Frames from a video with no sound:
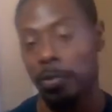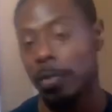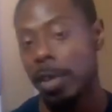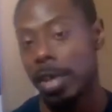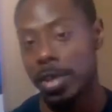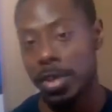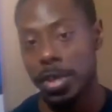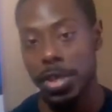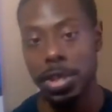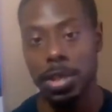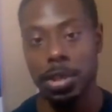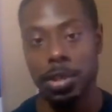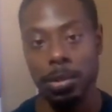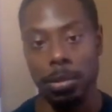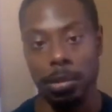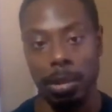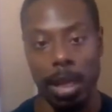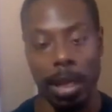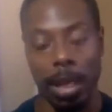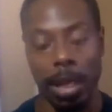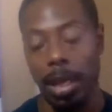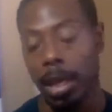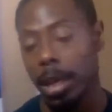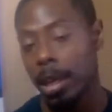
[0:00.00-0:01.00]
So if I see
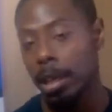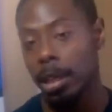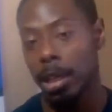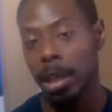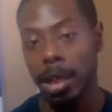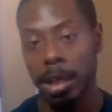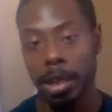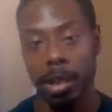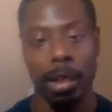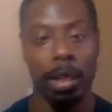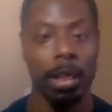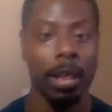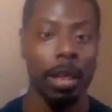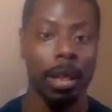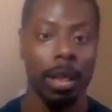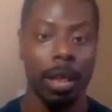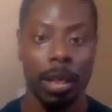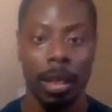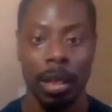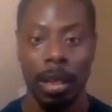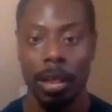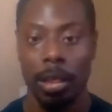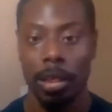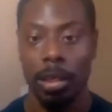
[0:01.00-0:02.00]
you like, hey, like
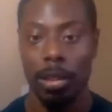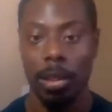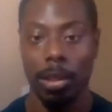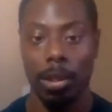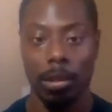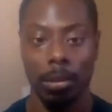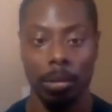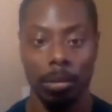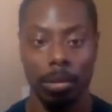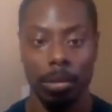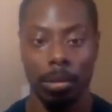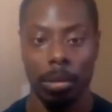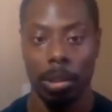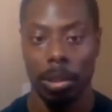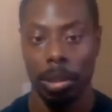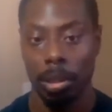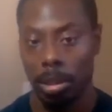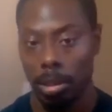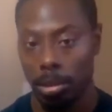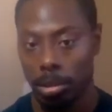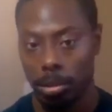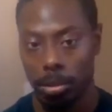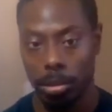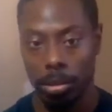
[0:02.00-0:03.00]
you
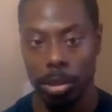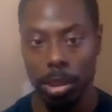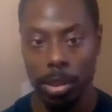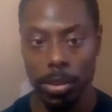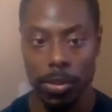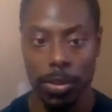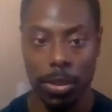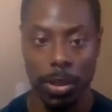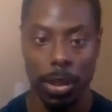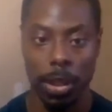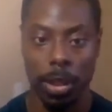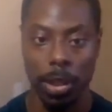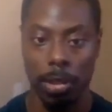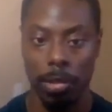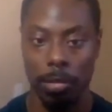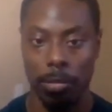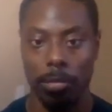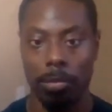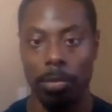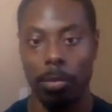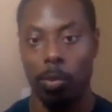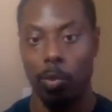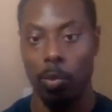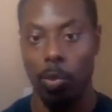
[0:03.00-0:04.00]
need
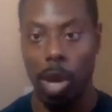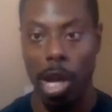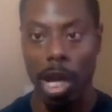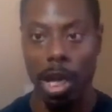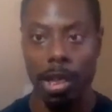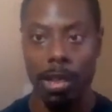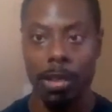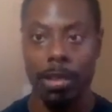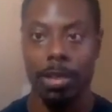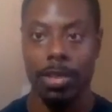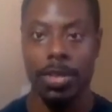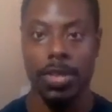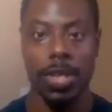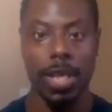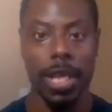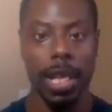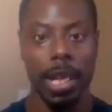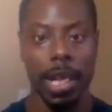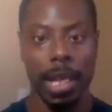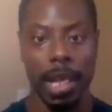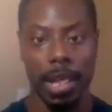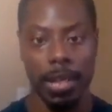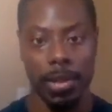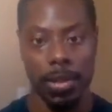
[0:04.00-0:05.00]
to widen your
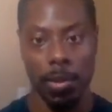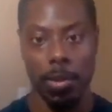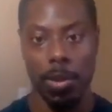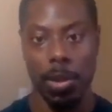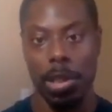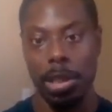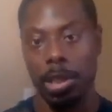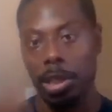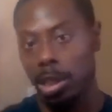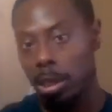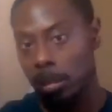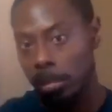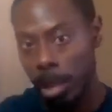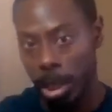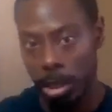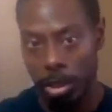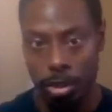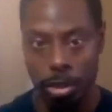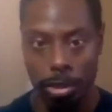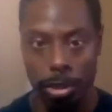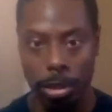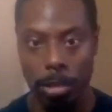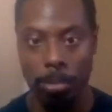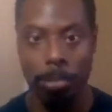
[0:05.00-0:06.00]
stance, or you need to
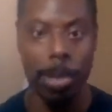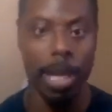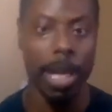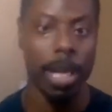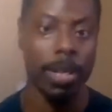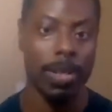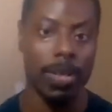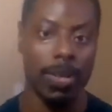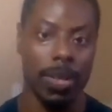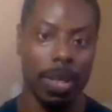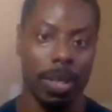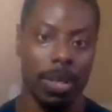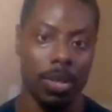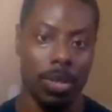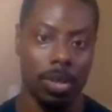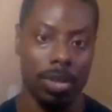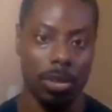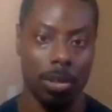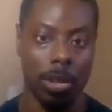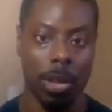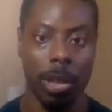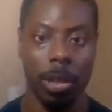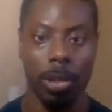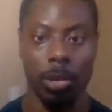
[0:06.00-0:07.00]
make sure your back
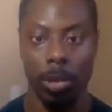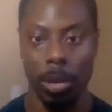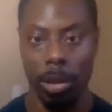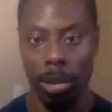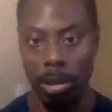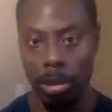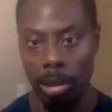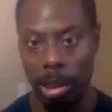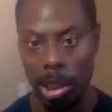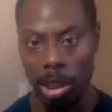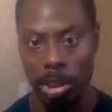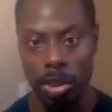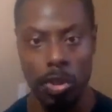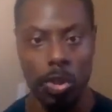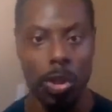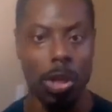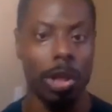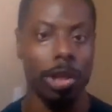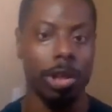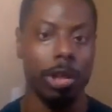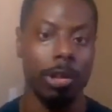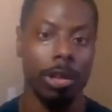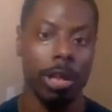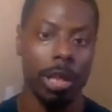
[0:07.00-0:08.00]
stays straight, or you need to
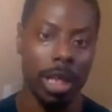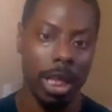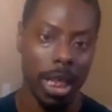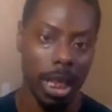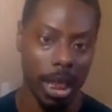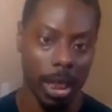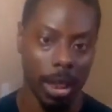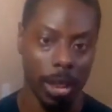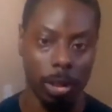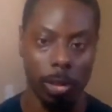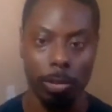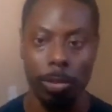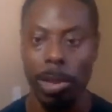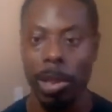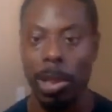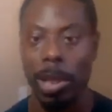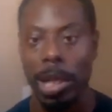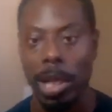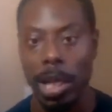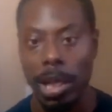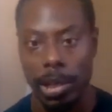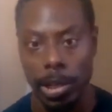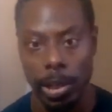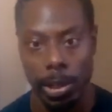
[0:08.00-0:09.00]
draw your knee in a little
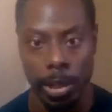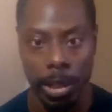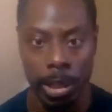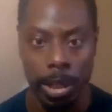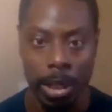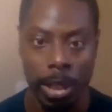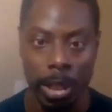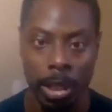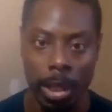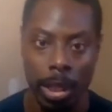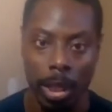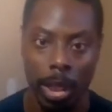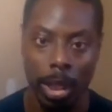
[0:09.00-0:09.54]
bit higher.